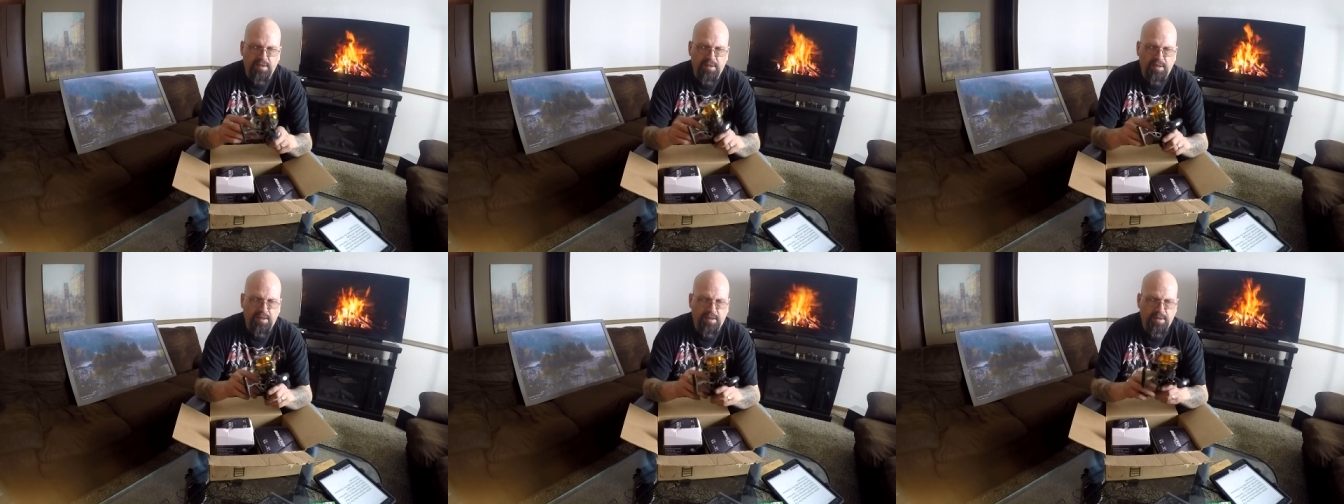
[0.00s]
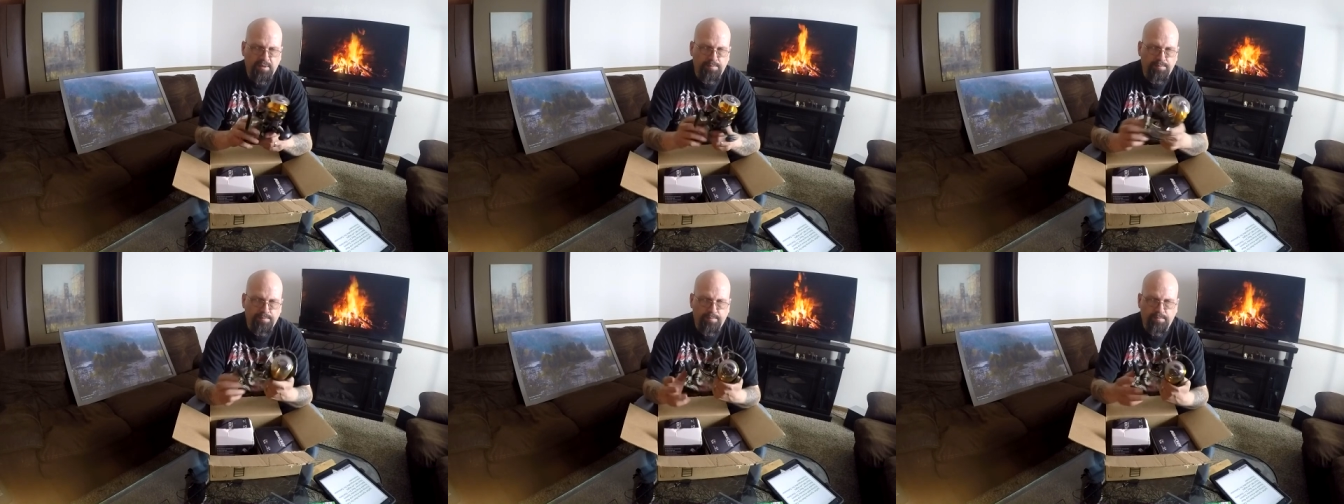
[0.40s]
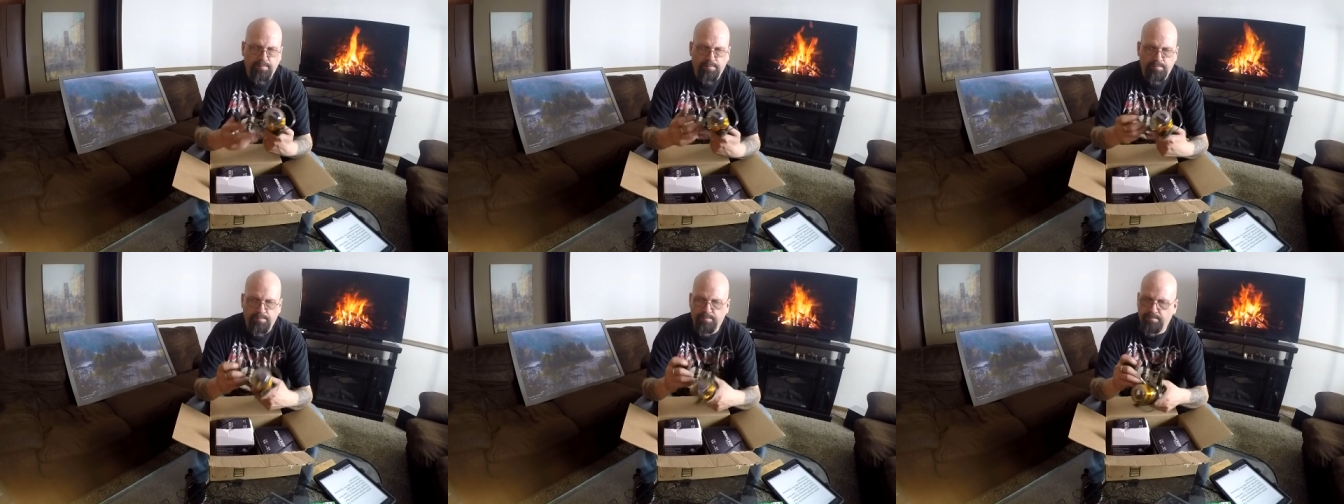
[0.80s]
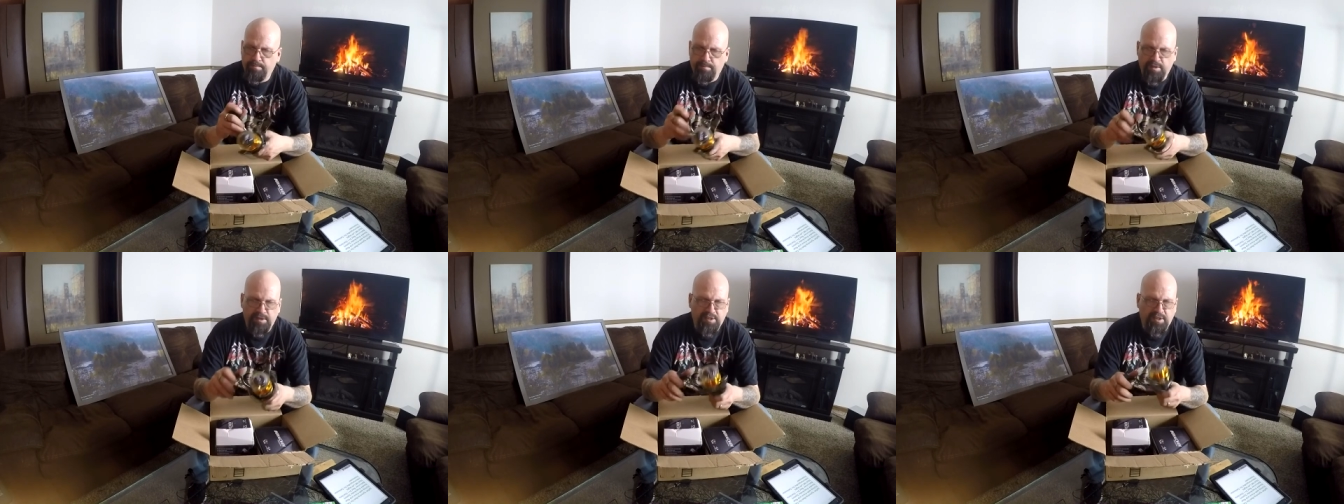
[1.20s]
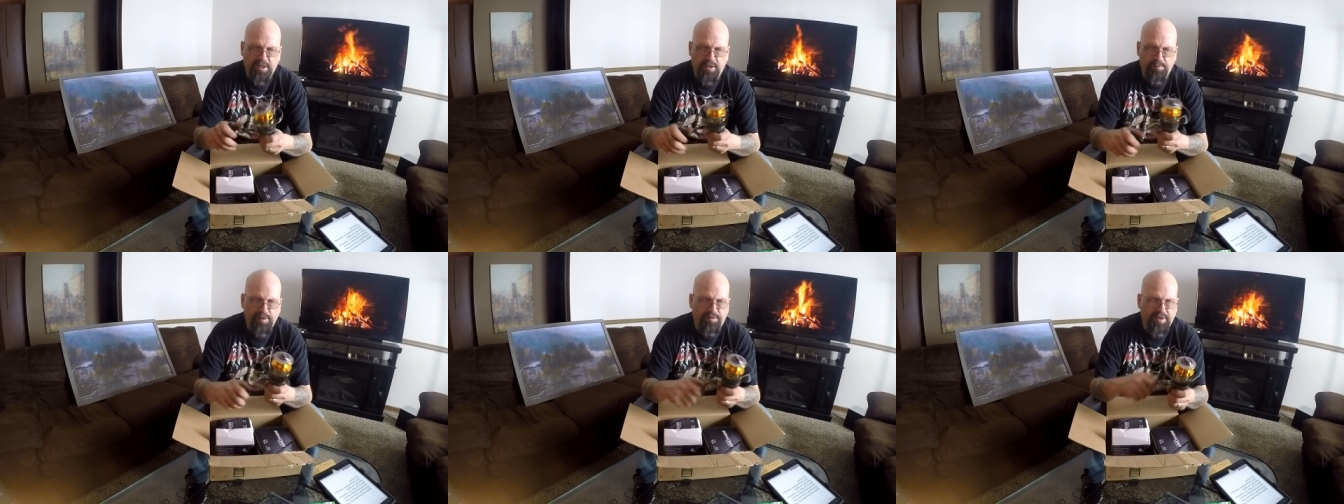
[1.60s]
Uh, this is
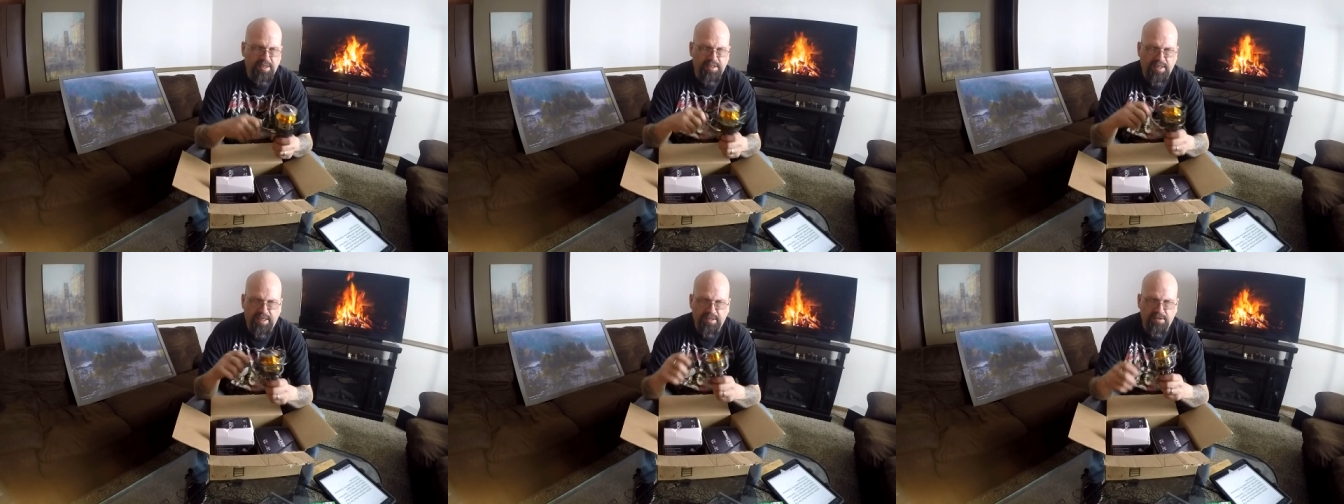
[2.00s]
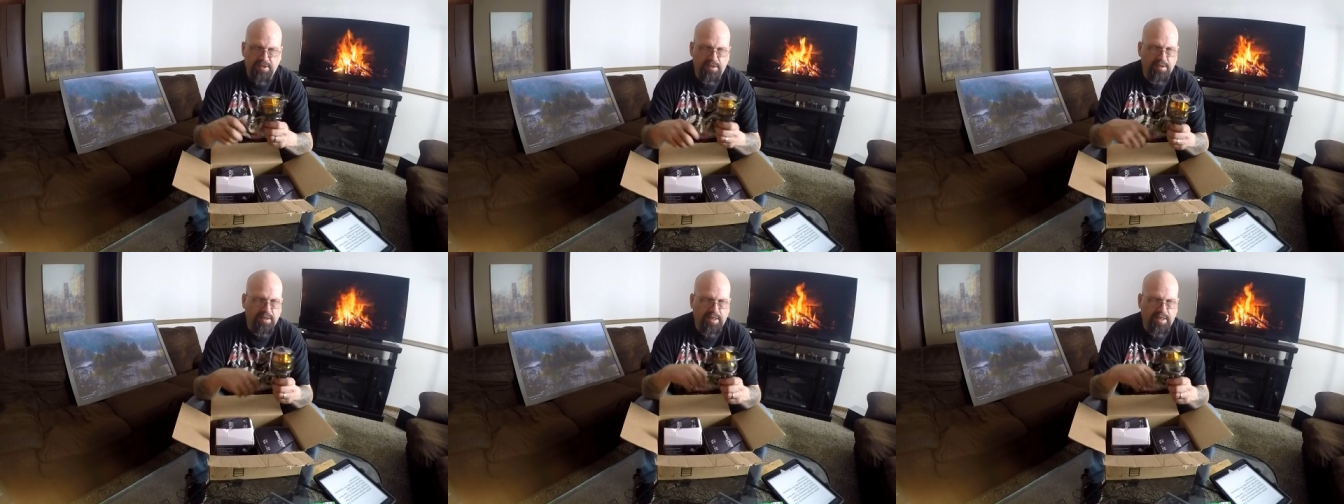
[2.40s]
going to be fantastic.